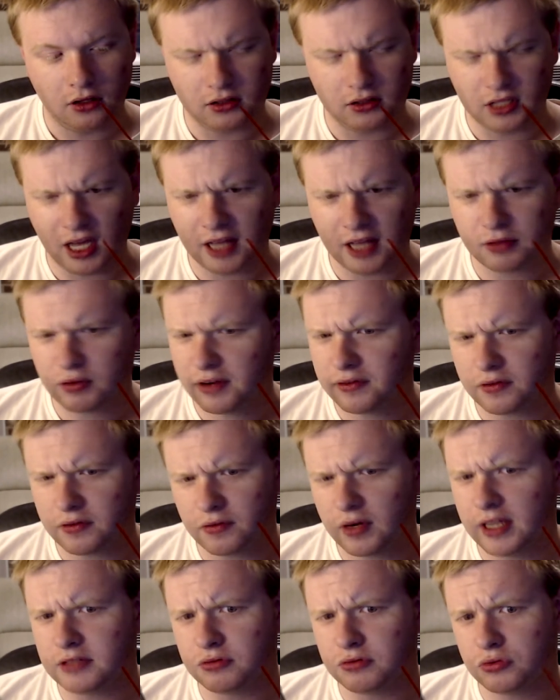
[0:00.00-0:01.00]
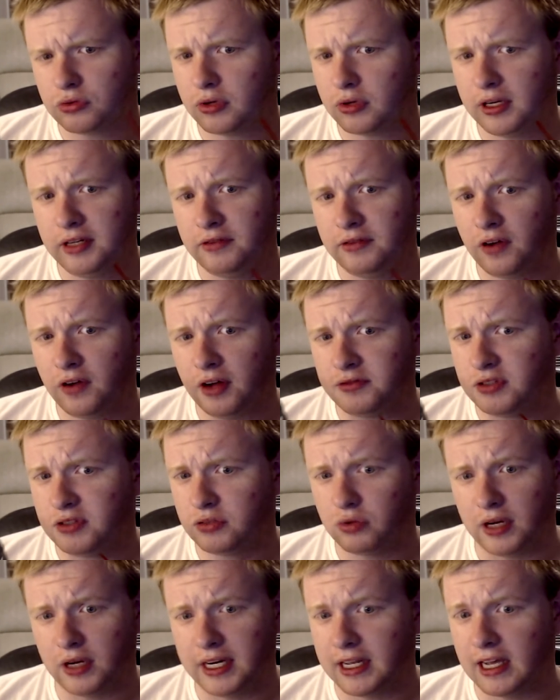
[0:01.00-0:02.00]
Darth Revan ranged from $25 to
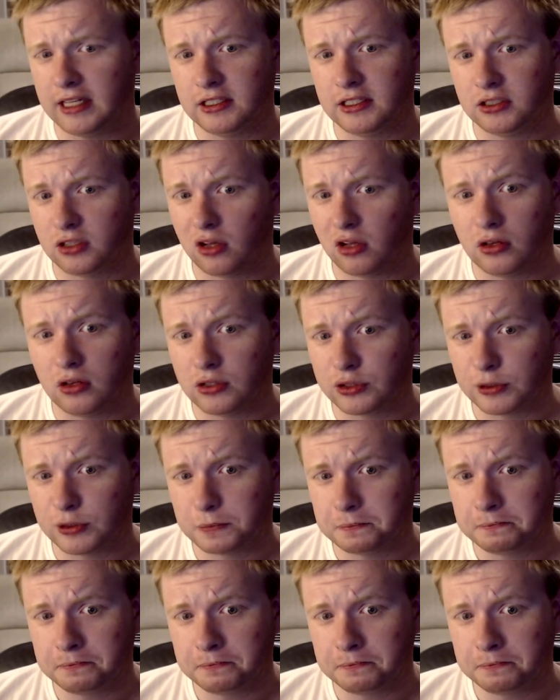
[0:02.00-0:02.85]
$28